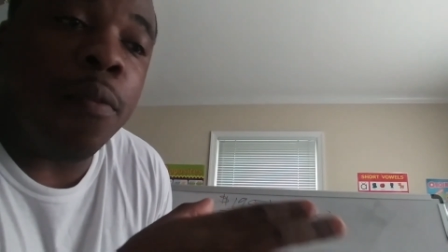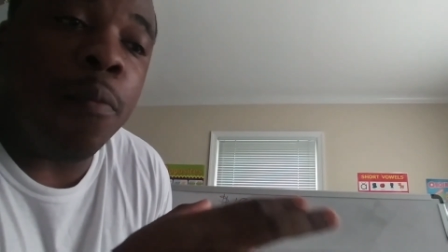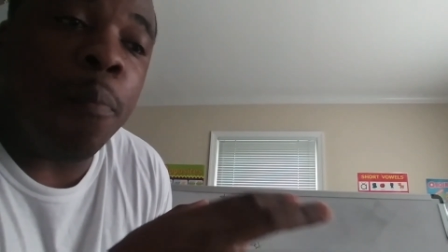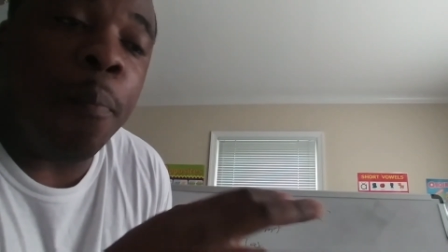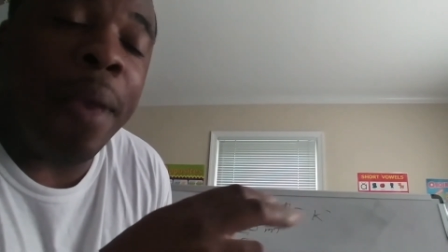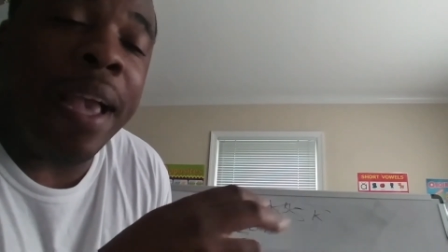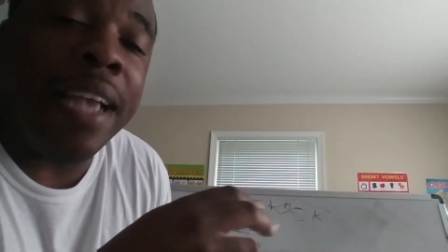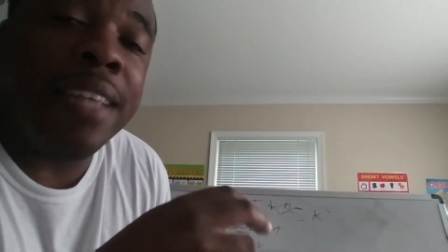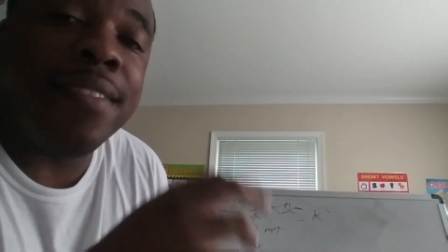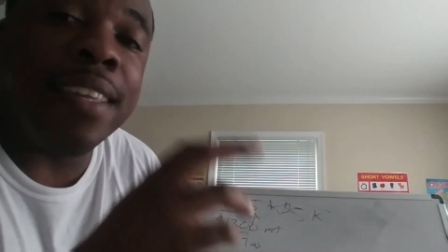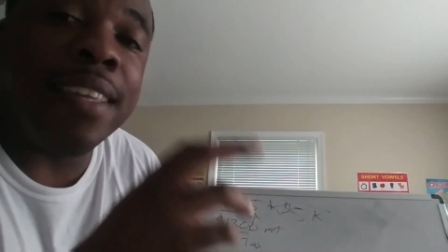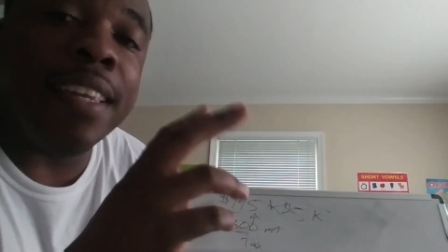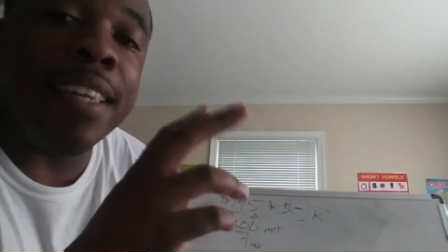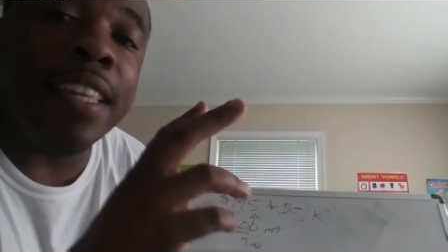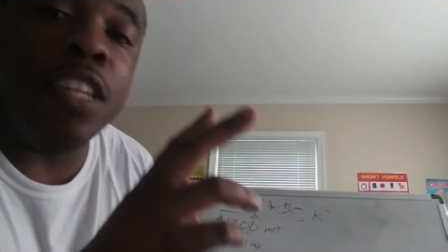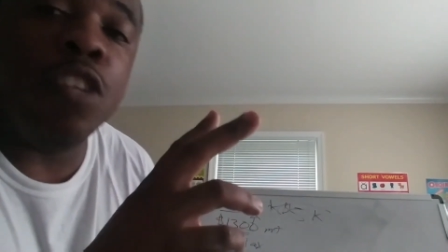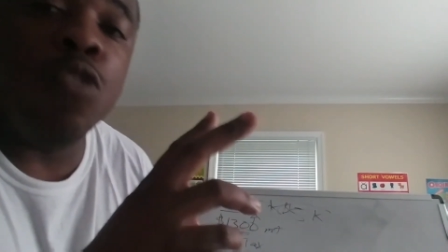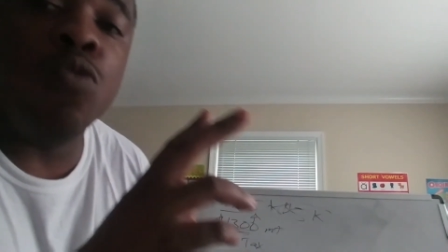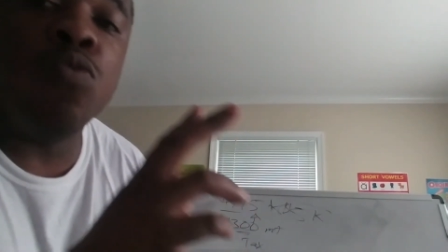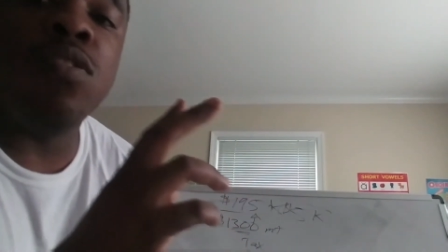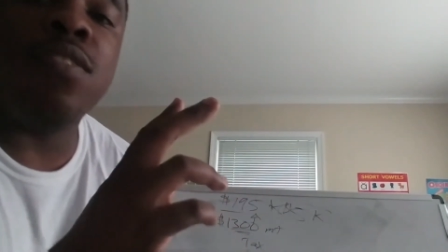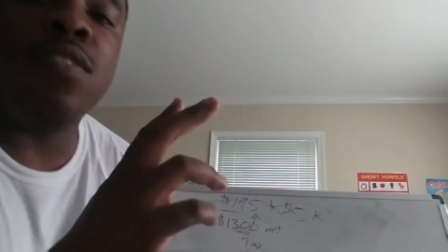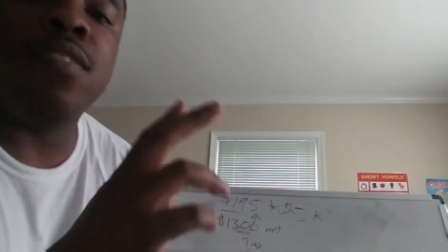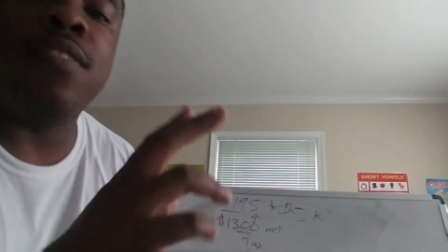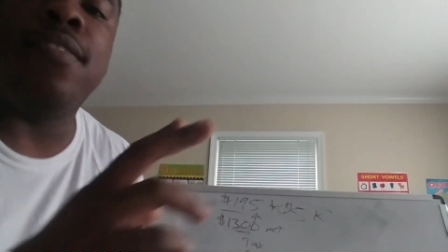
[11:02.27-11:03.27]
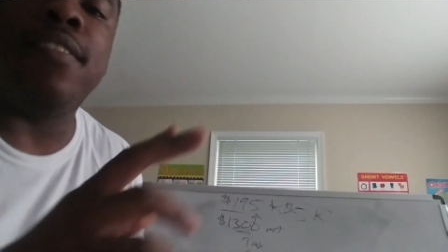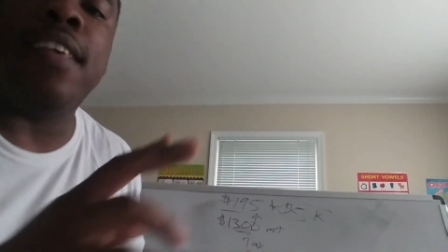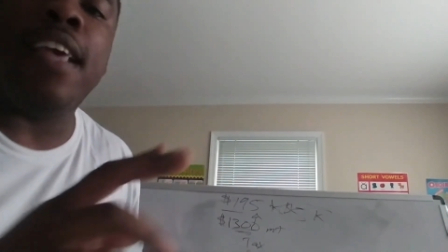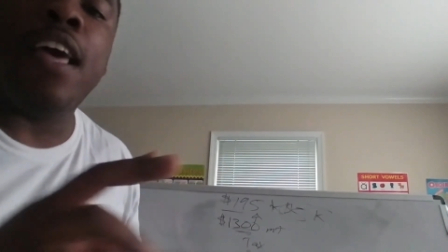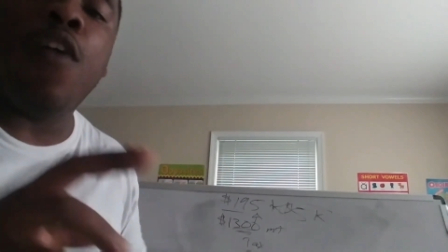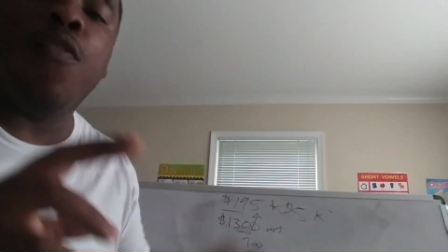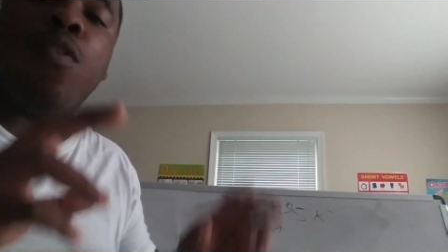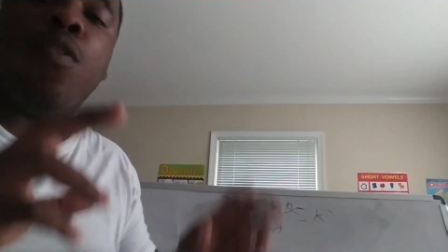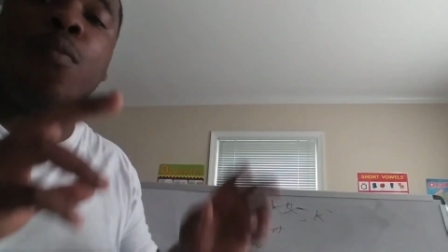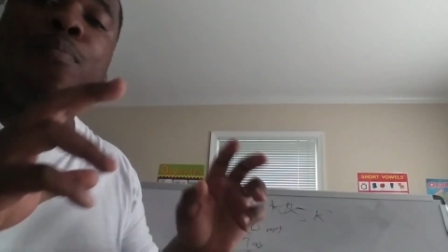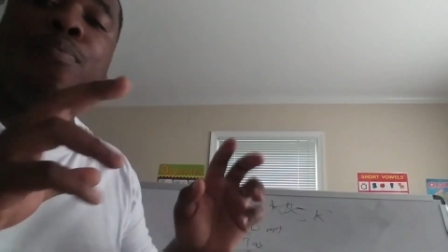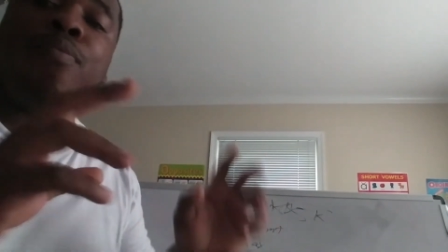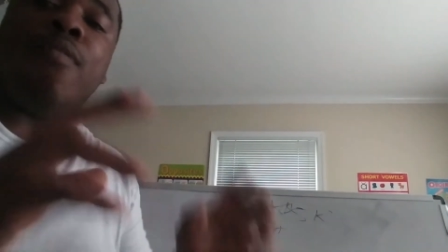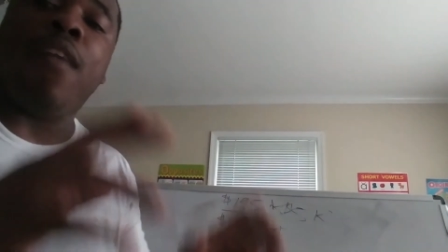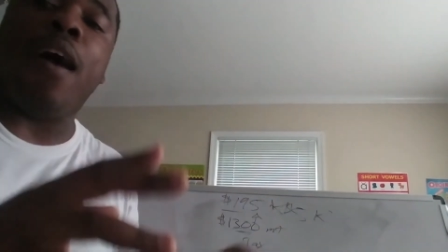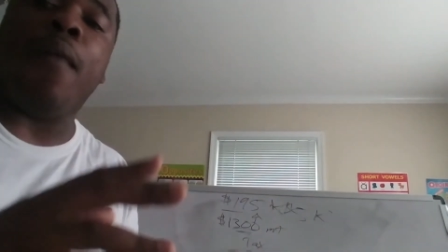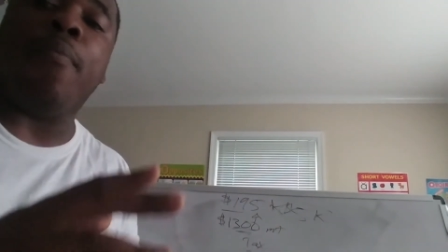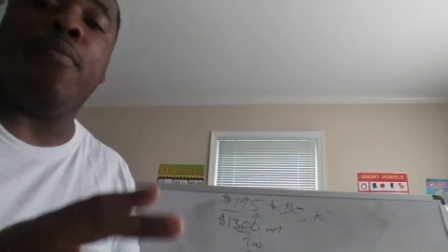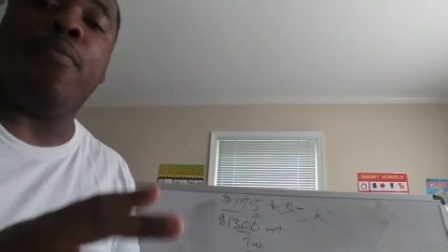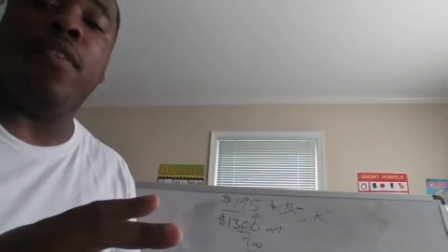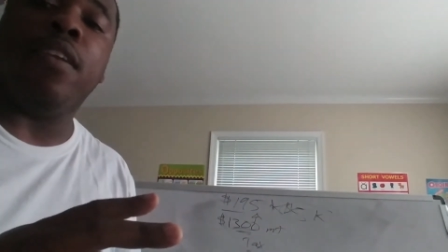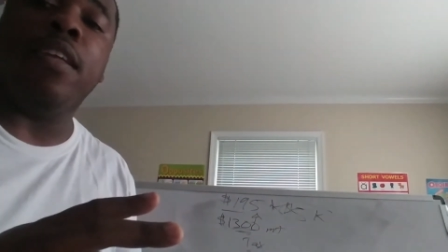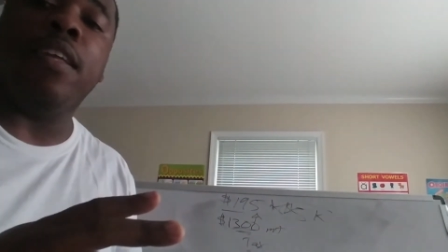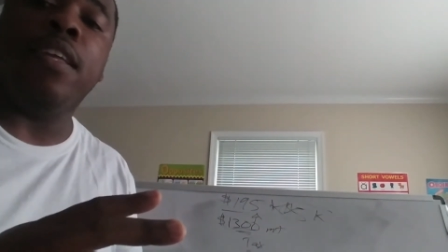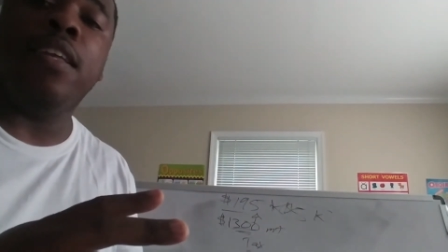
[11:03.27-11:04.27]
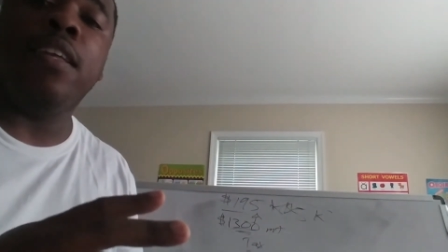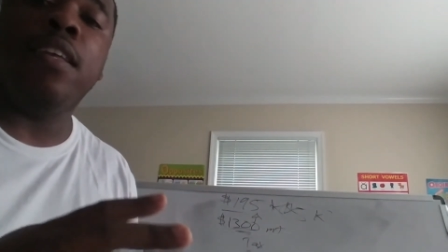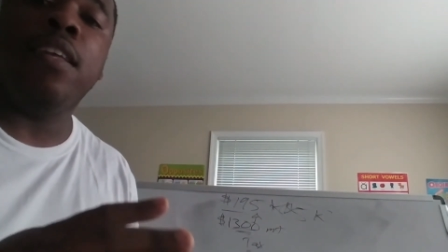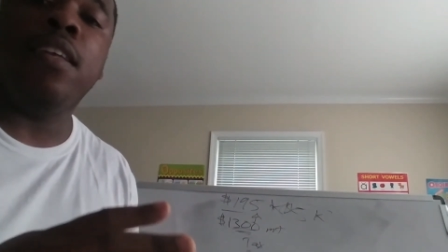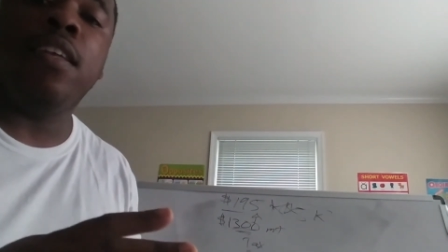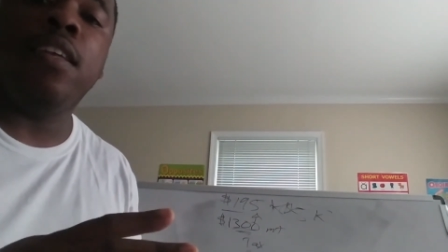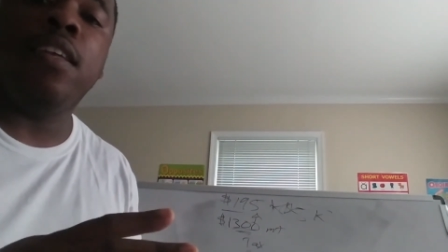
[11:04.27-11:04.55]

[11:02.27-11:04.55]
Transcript: basically you sell the property,